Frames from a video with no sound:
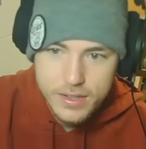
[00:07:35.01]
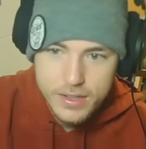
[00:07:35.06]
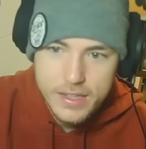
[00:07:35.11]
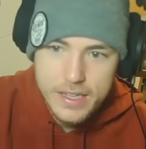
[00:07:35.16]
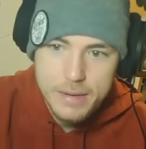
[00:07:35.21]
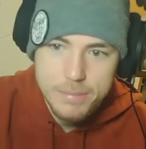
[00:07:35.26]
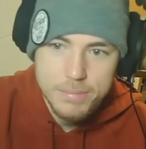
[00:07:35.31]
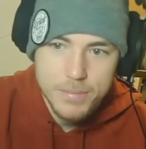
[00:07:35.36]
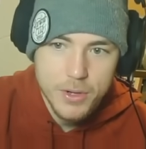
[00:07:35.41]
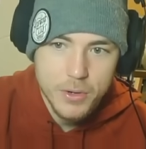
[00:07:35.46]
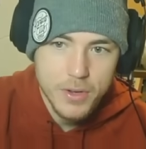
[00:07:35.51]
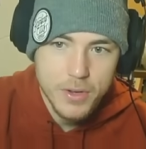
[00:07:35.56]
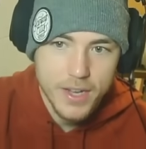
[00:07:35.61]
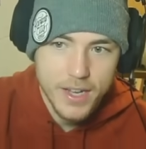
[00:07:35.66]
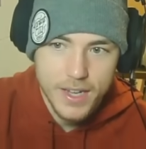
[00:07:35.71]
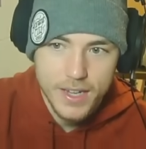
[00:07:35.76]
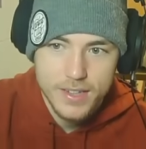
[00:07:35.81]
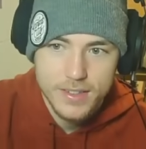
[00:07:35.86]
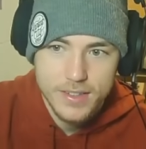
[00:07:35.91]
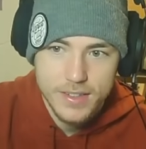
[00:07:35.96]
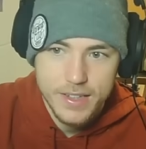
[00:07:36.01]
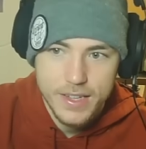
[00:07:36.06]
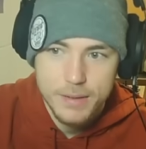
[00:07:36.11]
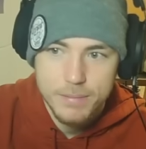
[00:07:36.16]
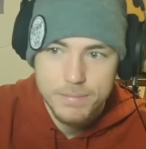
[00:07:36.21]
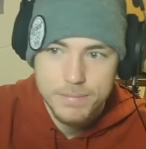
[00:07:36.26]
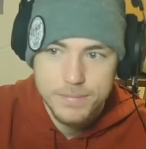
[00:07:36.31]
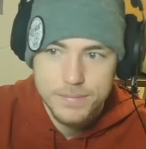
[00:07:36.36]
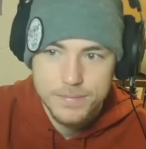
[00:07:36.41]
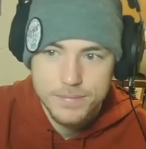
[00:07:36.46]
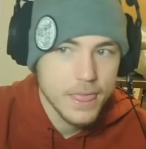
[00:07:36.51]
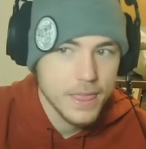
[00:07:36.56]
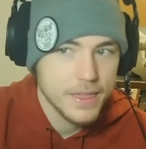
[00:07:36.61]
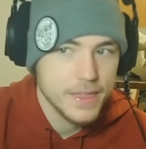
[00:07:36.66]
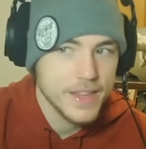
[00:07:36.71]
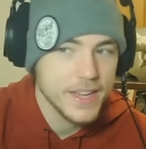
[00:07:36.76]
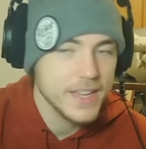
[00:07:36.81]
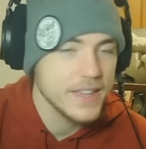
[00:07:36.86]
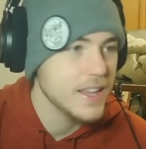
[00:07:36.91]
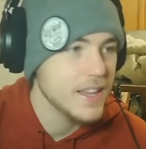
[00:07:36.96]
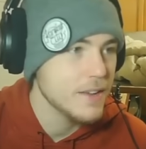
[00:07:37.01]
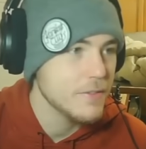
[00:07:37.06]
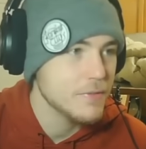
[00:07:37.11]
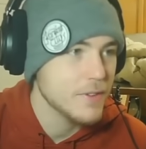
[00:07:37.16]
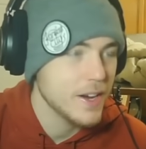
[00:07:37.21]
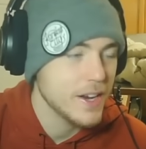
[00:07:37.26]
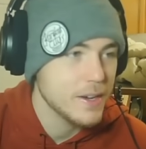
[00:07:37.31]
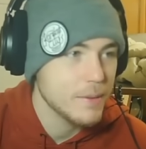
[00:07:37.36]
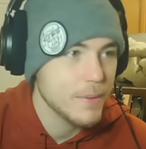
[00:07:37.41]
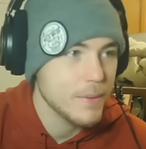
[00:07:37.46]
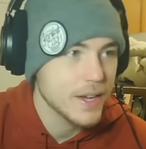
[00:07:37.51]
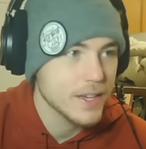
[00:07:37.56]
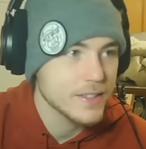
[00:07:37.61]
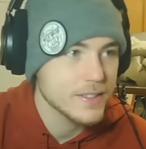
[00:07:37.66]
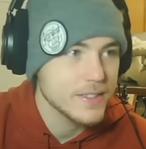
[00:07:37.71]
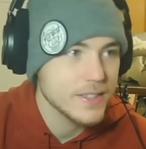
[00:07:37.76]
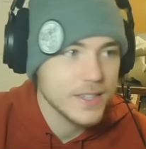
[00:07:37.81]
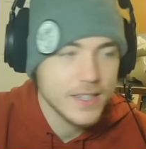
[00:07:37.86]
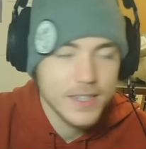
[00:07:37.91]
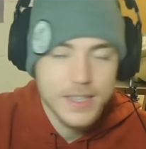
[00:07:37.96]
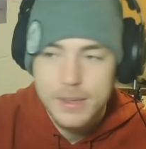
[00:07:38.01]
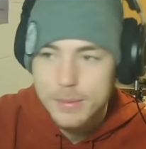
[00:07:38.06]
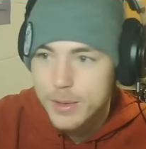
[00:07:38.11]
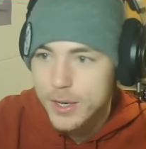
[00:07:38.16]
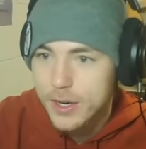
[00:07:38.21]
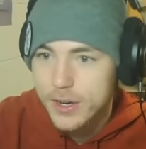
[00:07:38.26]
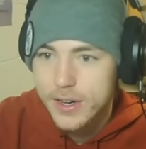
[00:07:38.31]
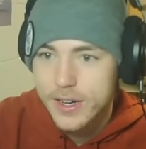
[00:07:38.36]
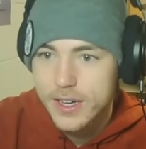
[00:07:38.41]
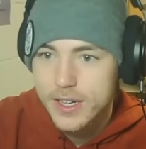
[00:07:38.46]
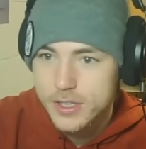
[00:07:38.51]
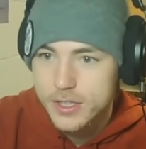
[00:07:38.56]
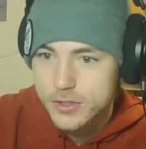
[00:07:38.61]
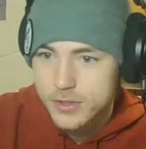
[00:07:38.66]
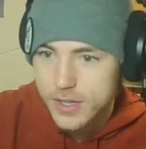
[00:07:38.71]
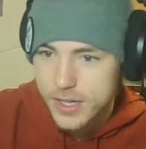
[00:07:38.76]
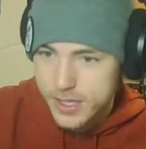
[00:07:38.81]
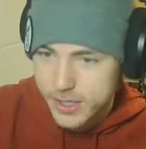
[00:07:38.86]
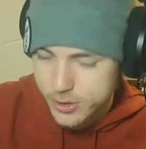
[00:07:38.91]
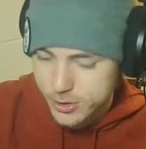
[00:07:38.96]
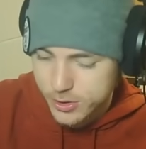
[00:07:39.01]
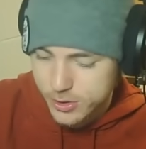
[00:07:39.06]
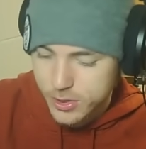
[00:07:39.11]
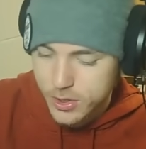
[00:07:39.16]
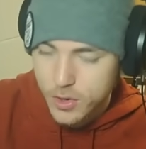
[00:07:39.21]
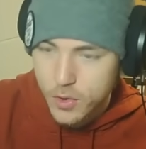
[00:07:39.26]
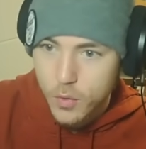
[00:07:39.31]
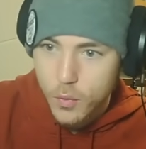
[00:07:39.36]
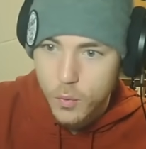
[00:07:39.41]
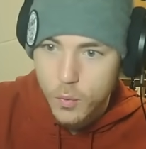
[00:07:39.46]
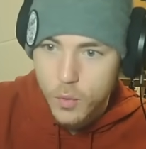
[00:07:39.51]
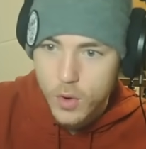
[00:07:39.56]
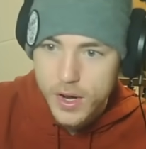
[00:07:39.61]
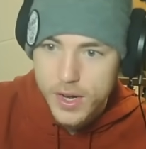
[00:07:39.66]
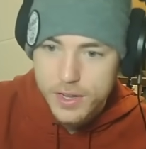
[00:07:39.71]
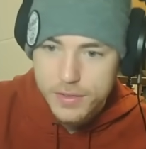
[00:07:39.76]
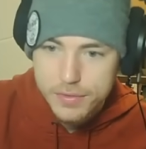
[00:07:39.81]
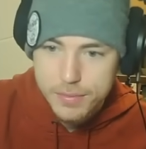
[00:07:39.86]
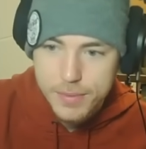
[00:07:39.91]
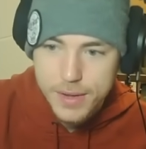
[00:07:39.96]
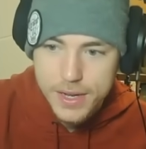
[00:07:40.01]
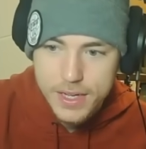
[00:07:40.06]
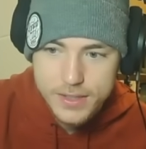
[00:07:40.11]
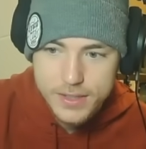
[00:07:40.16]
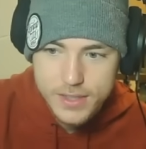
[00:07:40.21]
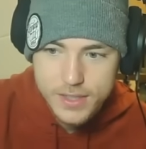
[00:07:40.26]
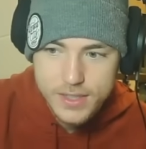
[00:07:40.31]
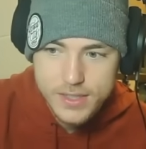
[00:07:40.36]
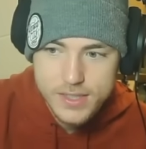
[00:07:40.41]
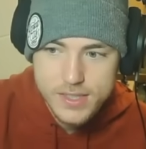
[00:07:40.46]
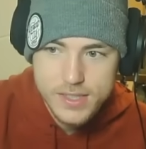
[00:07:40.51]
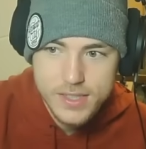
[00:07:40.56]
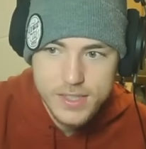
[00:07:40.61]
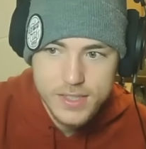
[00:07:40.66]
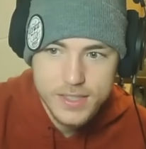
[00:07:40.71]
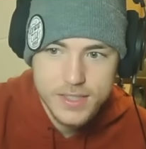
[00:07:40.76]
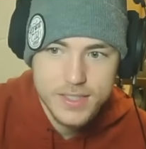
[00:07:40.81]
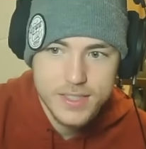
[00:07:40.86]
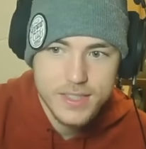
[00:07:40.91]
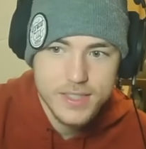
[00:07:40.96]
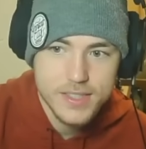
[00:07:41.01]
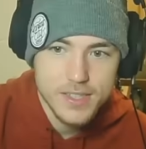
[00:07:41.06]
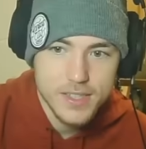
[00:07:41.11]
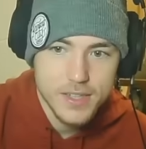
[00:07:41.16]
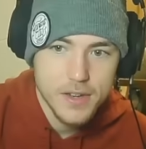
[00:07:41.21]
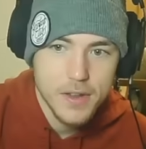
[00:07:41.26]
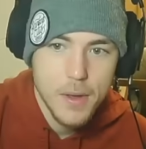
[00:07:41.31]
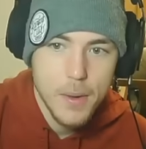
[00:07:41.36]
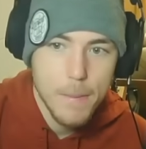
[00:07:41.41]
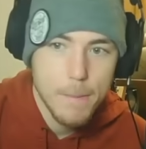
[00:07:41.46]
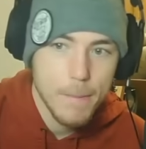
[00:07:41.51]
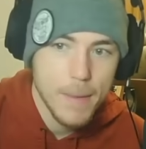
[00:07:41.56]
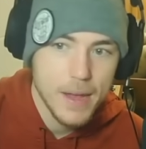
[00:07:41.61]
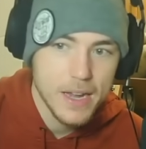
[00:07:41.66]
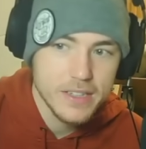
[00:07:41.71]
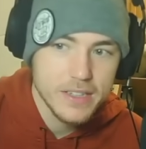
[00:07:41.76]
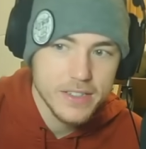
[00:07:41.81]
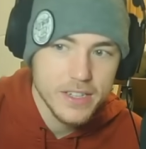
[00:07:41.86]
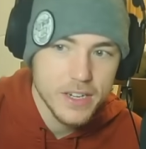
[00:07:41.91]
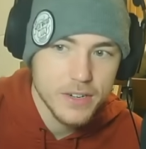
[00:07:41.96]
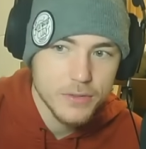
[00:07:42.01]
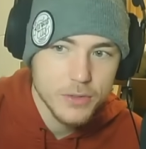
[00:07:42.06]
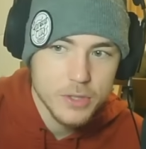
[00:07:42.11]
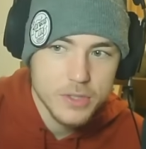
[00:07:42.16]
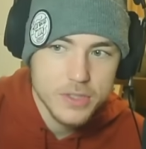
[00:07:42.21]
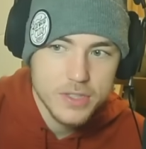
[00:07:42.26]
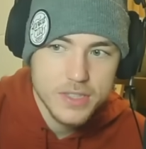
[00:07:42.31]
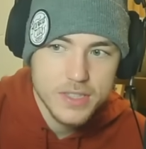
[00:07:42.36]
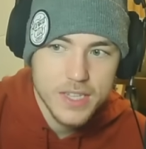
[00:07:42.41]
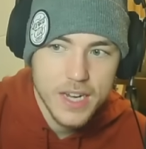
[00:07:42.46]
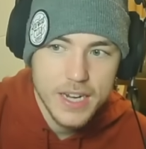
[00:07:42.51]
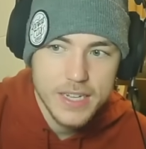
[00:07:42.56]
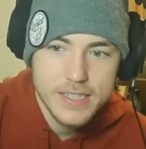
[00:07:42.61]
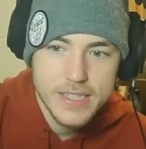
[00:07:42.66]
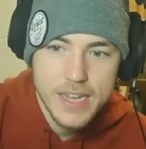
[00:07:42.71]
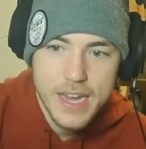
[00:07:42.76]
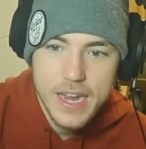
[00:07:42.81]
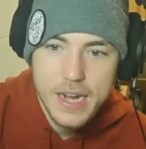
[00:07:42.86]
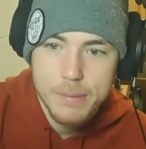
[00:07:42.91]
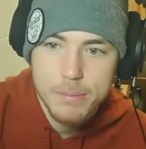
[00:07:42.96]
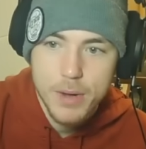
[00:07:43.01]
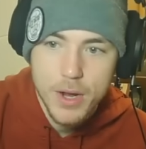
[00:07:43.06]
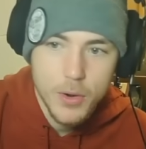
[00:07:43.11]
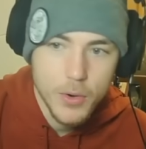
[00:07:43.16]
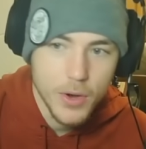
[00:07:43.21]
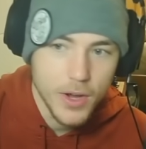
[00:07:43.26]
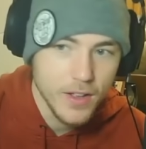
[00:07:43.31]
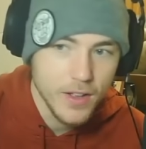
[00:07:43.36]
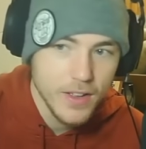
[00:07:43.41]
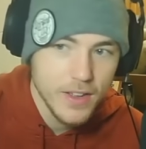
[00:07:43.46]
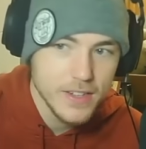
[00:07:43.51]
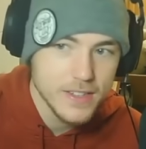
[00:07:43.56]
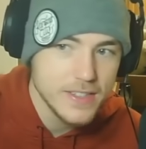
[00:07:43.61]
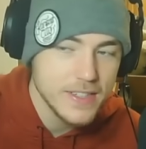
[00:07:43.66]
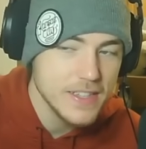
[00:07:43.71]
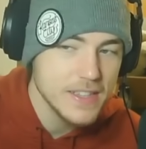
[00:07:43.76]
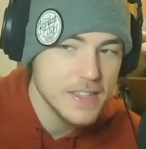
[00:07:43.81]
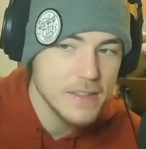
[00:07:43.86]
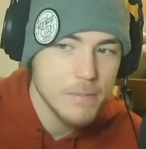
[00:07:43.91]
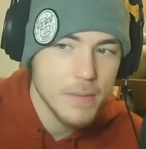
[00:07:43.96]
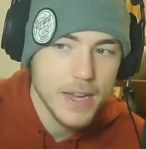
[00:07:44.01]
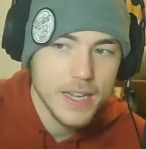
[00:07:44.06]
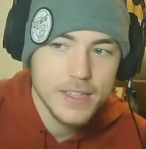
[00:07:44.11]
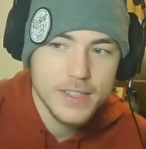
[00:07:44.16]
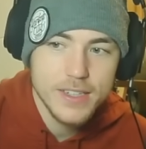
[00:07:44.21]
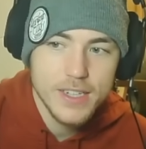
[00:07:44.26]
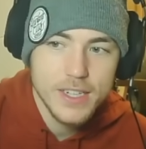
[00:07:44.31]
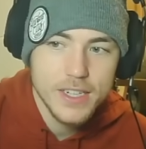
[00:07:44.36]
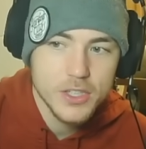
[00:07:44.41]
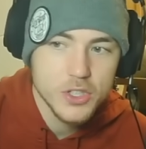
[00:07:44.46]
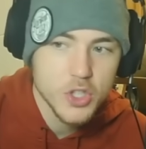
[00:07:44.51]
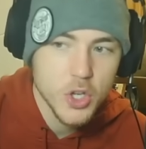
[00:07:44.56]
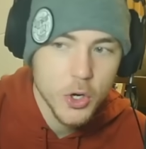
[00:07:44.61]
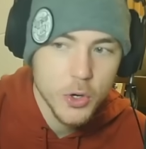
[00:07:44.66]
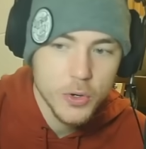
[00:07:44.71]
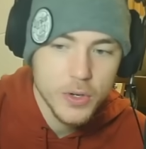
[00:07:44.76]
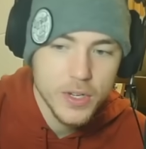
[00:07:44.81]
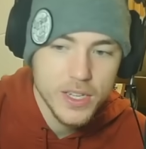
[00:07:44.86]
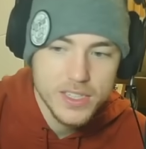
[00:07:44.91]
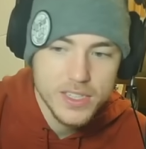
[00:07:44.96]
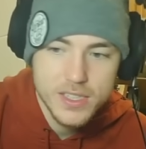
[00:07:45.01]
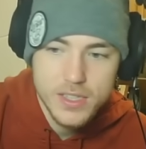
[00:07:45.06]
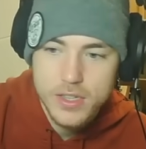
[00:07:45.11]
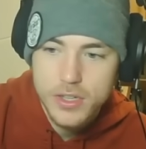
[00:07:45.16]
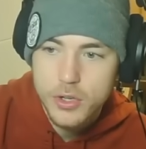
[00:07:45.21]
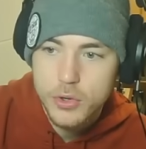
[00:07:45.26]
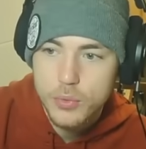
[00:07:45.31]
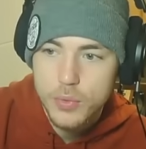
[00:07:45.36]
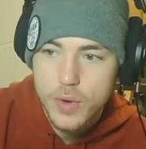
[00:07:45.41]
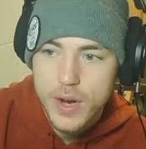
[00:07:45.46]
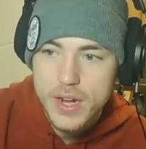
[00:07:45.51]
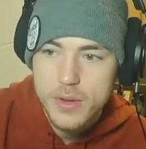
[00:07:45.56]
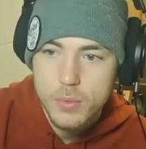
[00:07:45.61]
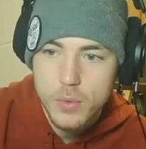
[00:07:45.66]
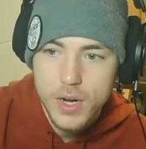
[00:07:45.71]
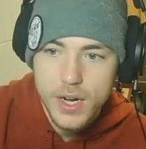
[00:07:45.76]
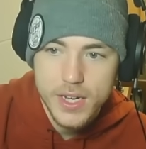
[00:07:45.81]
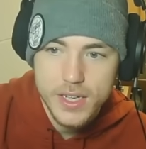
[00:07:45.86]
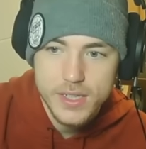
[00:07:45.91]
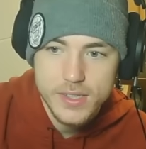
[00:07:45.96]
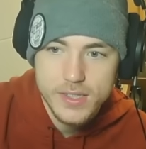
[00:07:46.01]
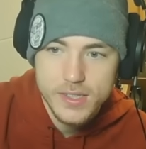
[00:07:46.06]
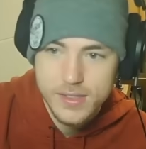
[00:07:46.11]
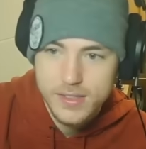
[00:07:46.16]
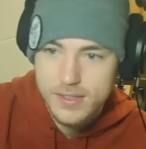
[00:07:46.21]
Yep, okay, yep. Did they find a Megalodon in the Mariana Trench? What if Megalodon still existed? Megalodon versus Titanoboa. Did the Megalodon turn into the Great White?